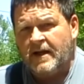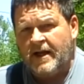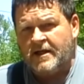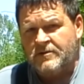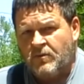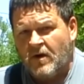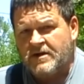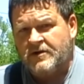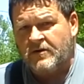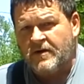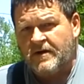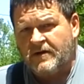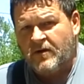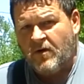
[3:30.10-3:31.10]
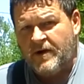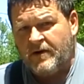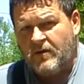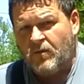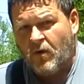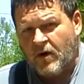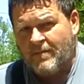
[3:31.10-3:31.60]
is what's going
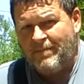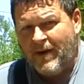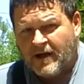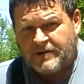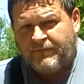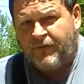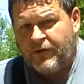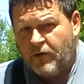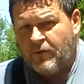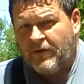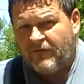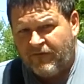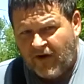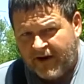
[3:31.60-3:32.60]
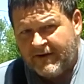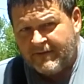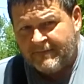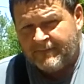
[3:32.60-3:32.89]
to work best for you in a fight.